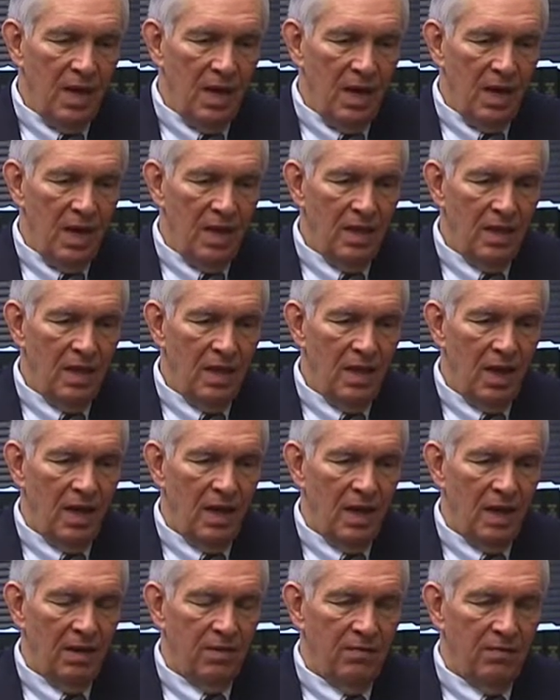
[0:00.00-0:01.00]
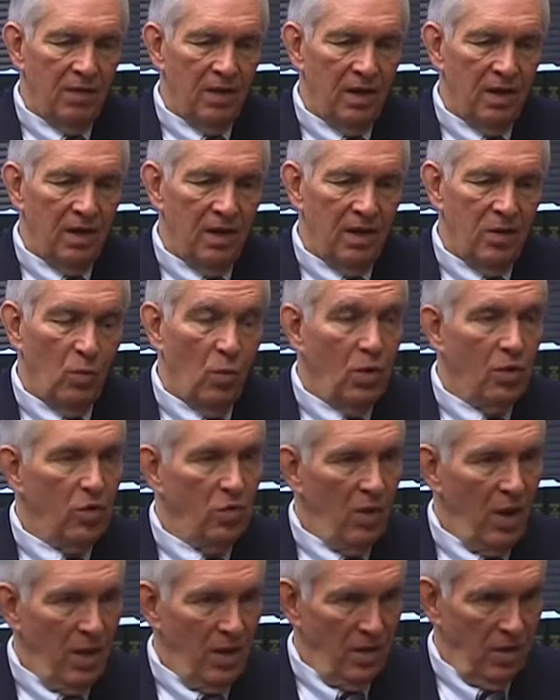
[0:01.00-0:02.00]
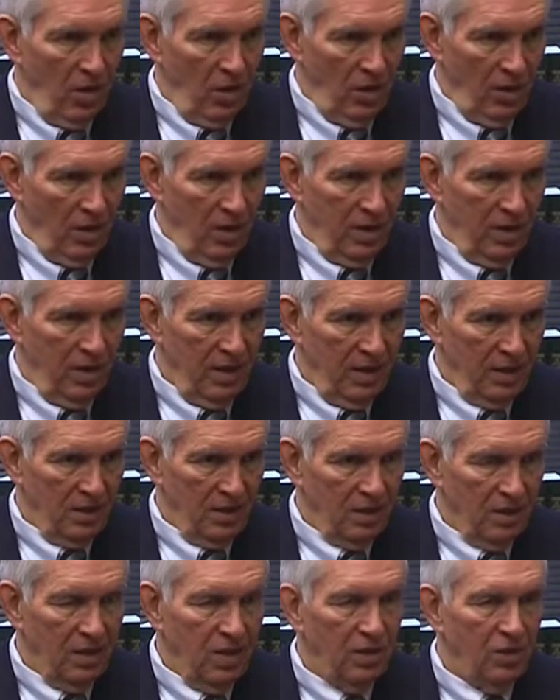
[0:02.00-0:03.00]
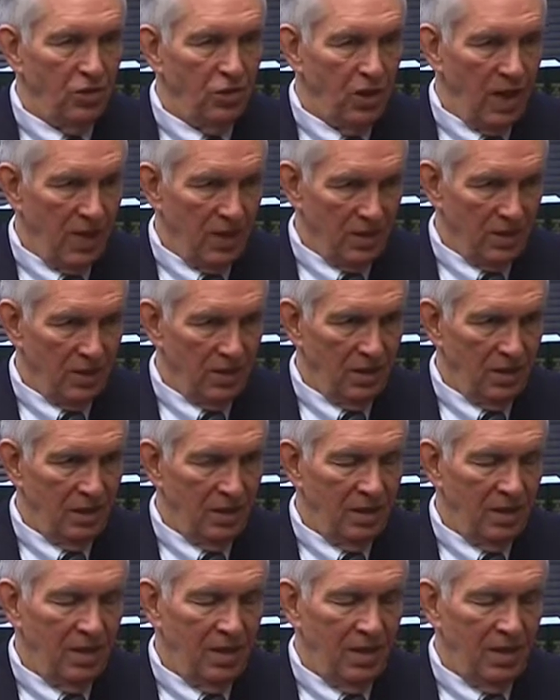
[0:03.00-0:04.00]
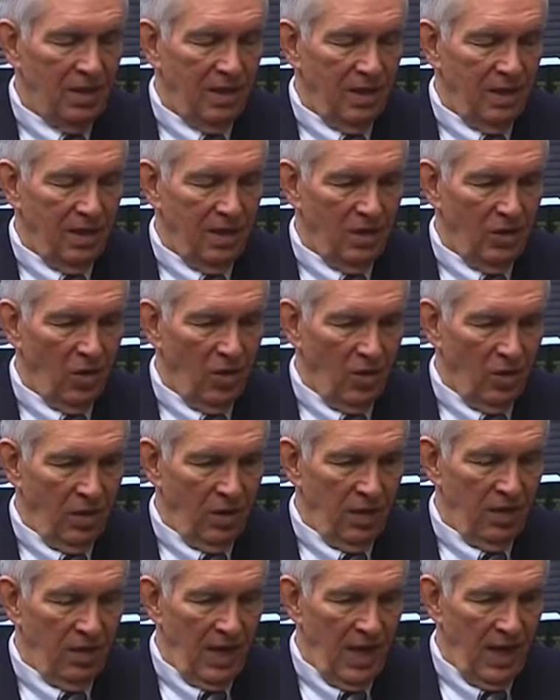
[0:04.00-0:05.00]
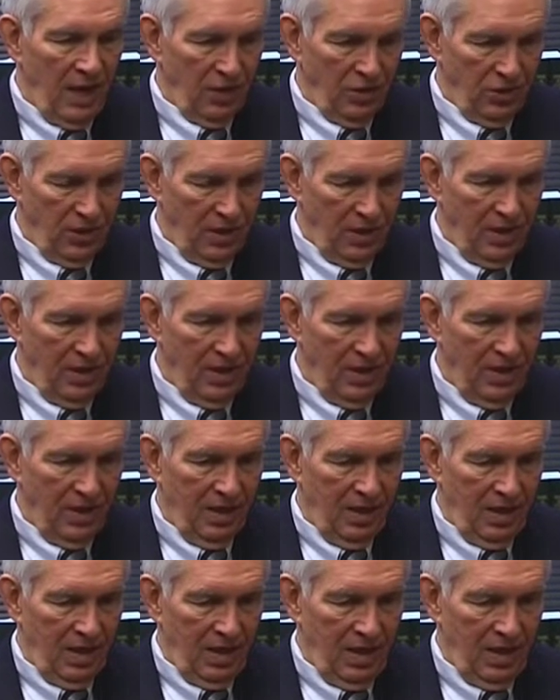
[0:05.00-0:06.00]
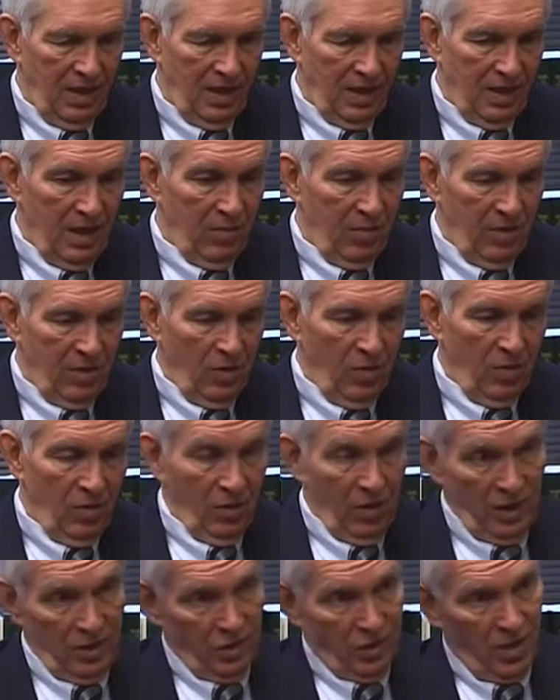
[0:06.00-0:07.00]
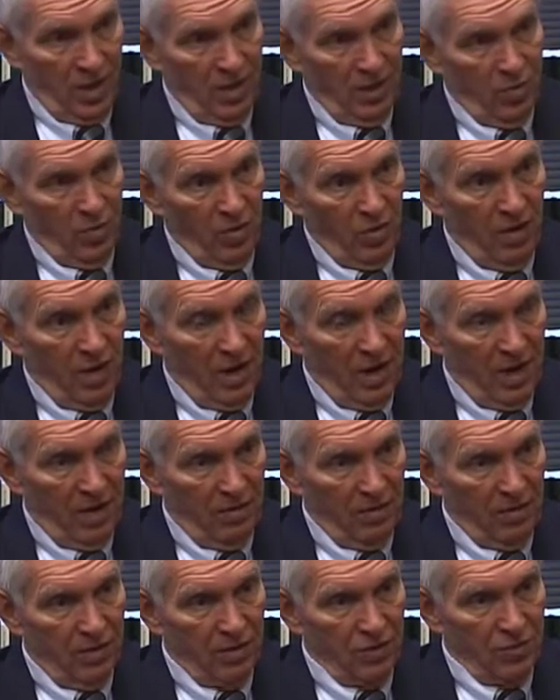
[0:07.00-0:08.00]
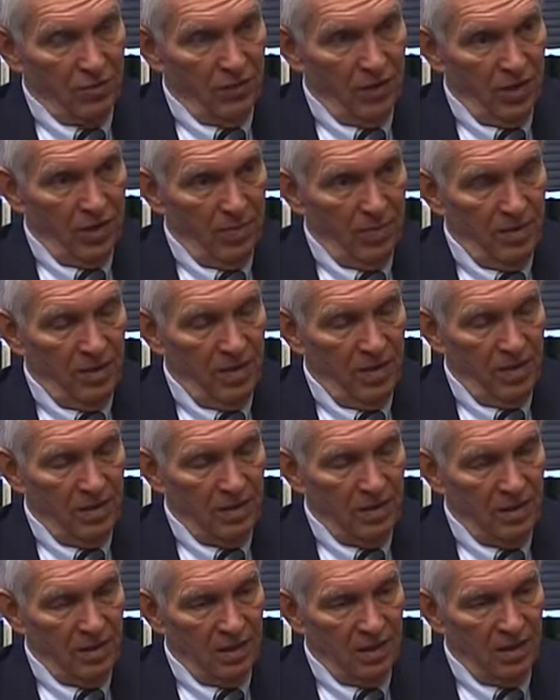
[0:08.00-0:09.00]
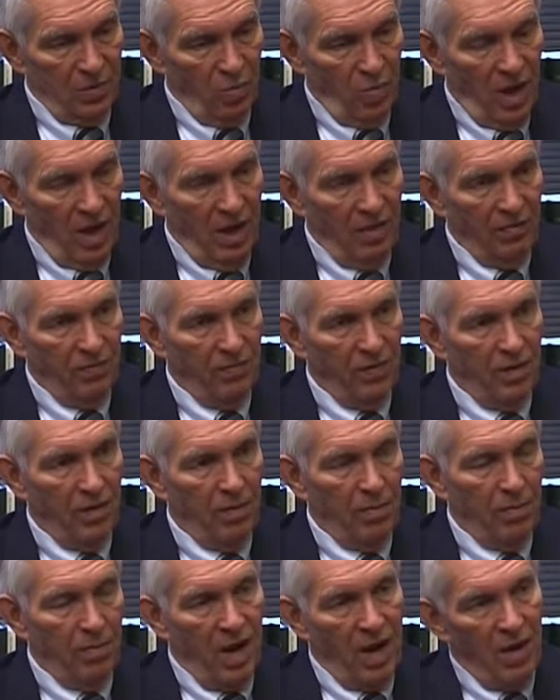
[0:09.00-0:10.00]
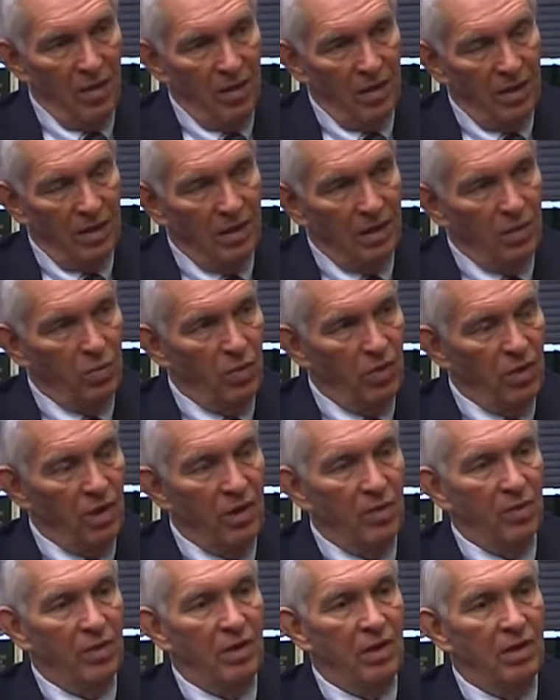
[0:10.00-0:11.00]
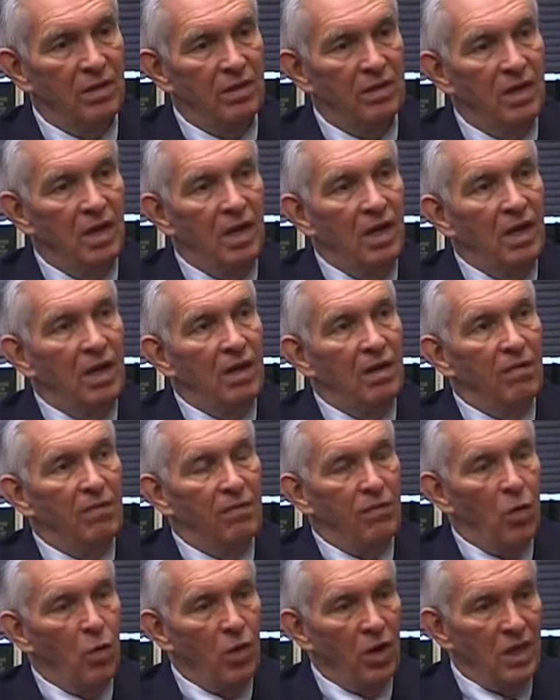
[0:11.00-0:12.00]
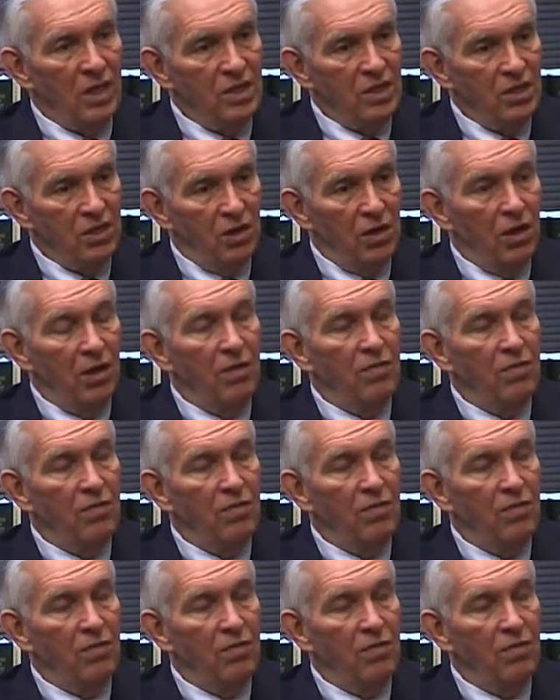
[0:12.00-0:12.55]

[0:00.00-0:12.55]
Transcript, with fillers: and then I have one granddaughter. That's Jack's daughter, Ashley. And that'll be the only grandchild that we'll have, because Philip and his wife married when they were in their 40s, early